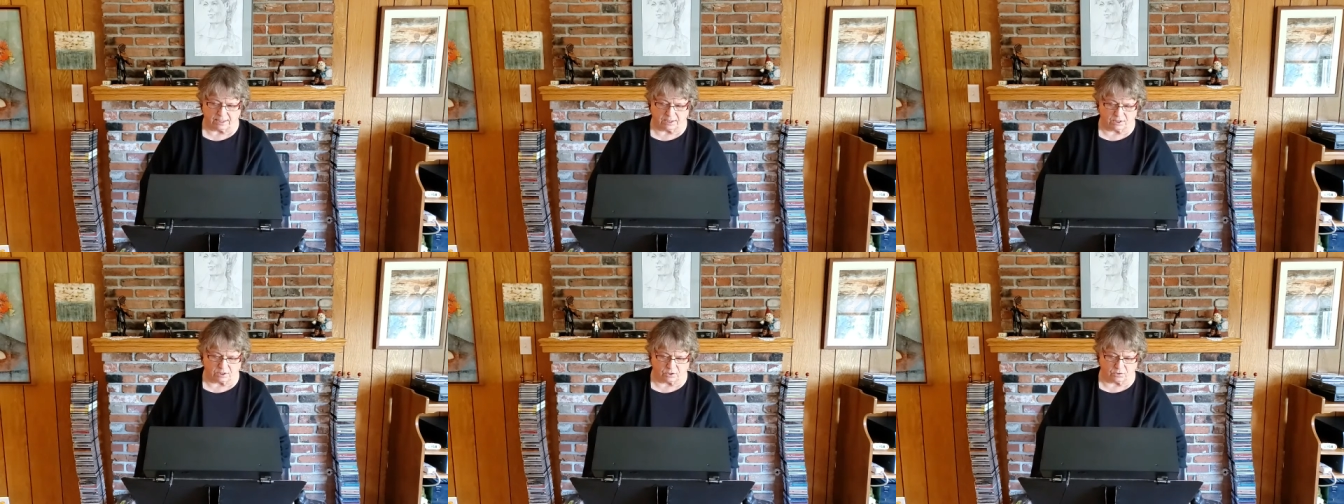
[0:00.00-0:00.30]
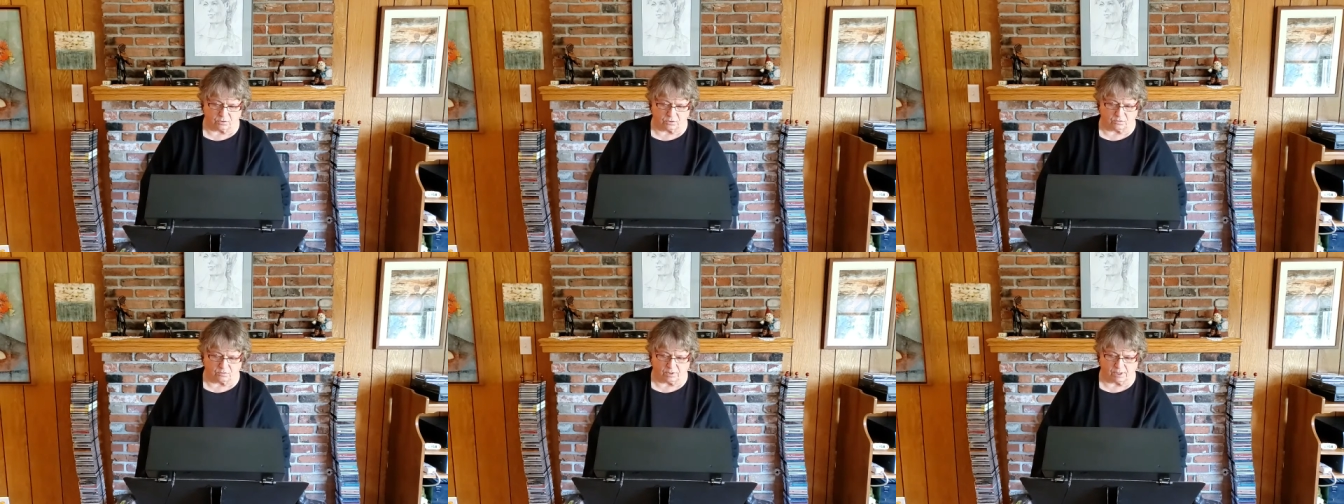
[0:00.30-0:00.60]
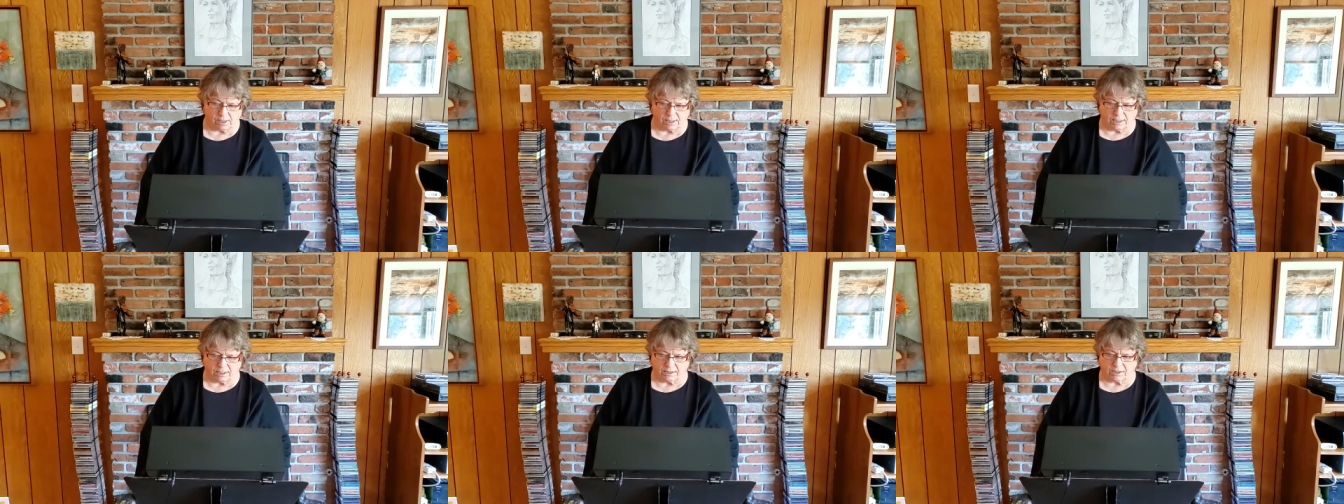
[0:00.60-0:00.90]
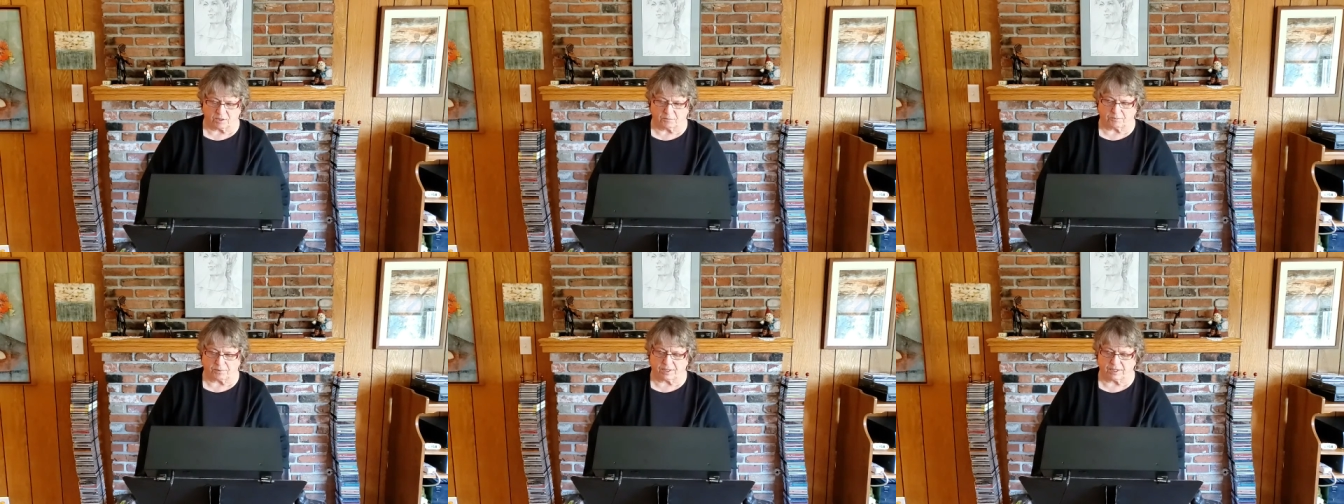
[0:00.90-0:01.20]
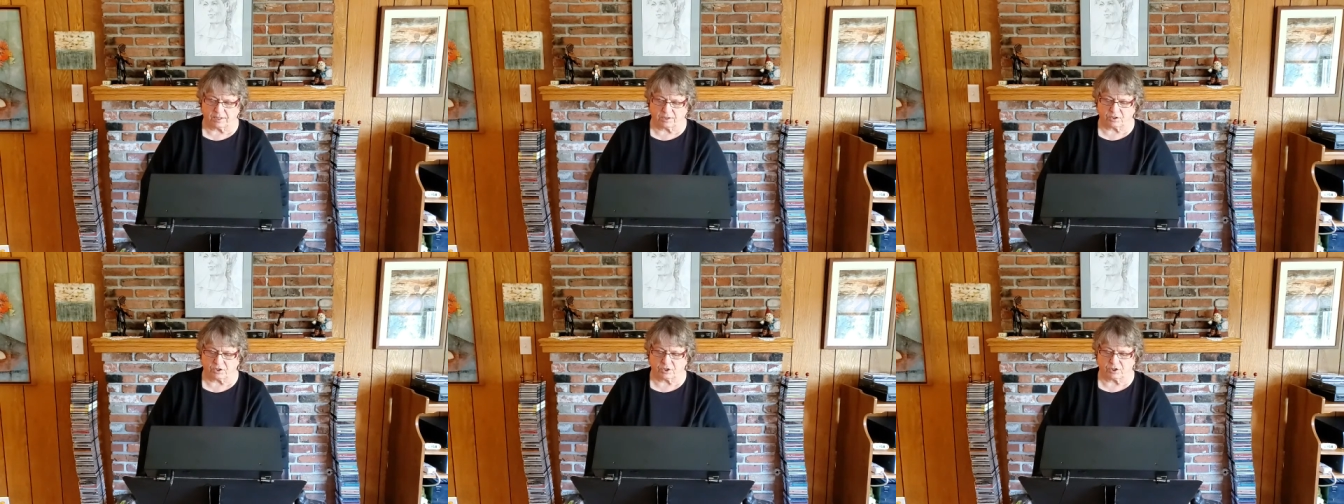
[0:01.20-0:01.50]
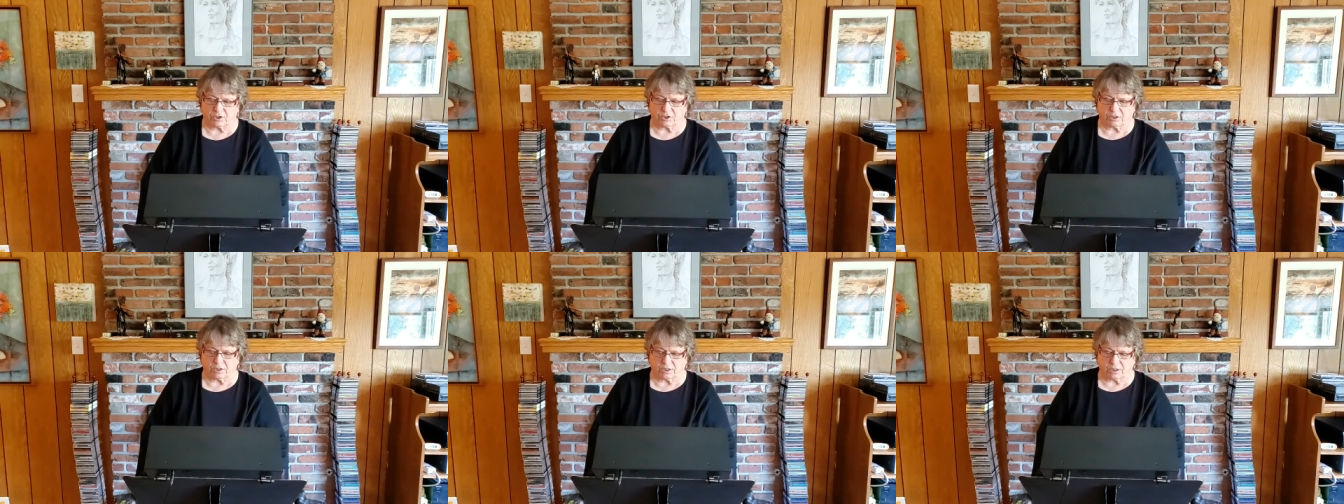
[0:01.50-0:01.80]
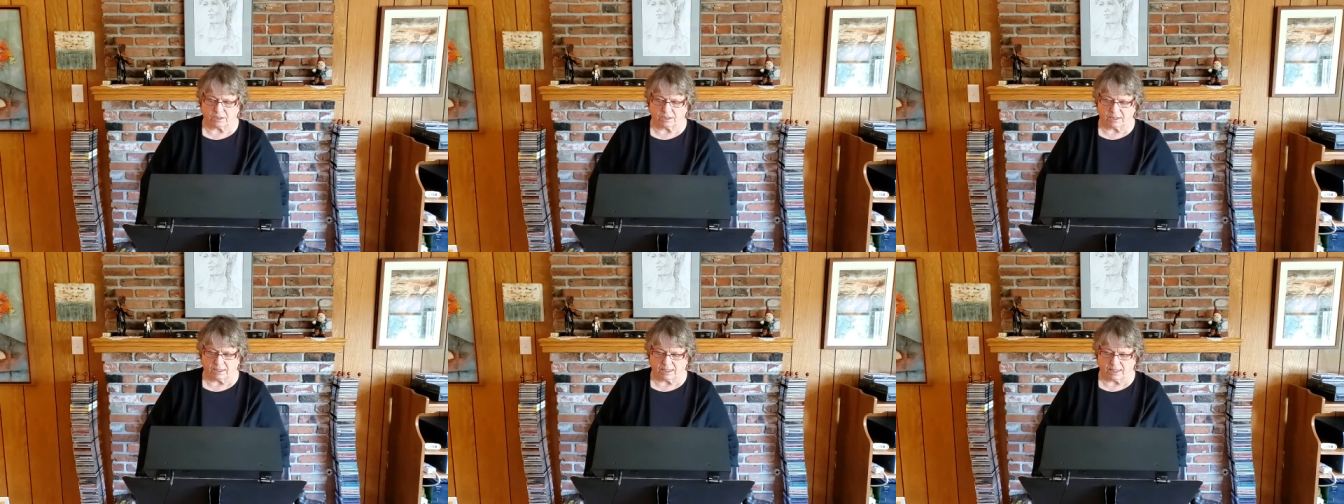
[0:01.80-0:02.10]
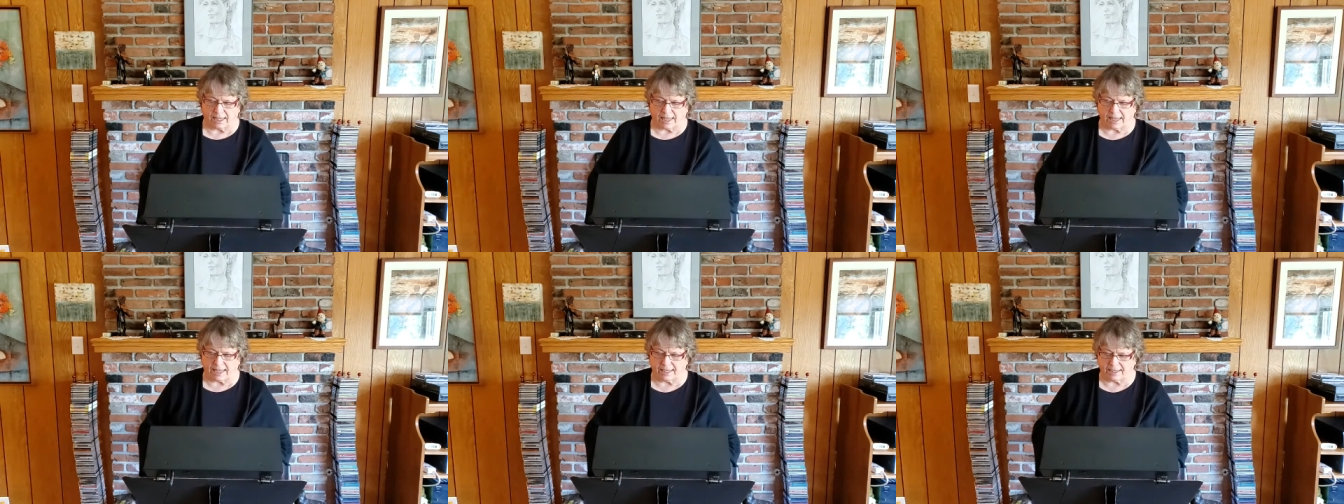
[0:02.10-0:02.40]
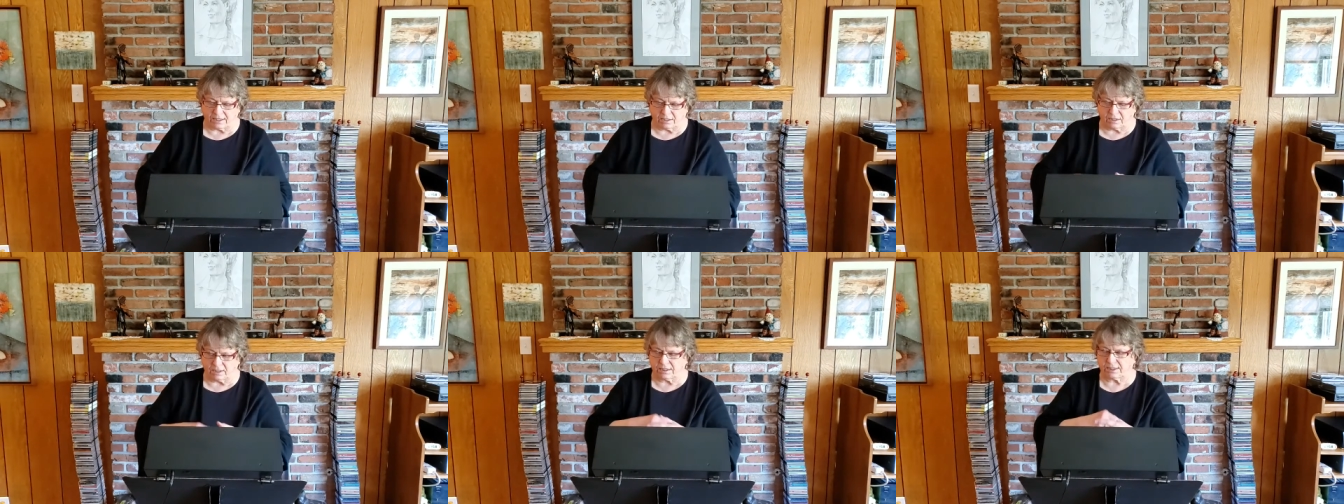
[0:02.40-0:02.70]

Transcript: And so the pitch had,